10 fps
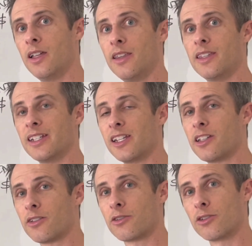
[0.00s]
then any
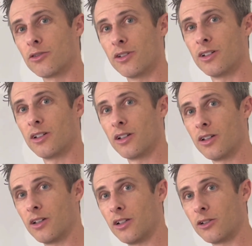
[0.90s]
other
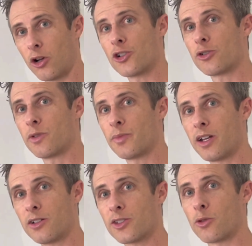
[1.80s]
larger
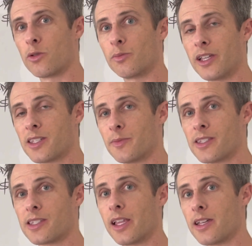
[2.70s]
repairs or
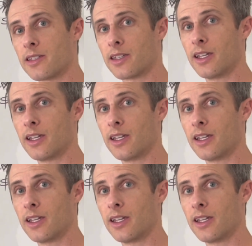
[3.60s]
replacements like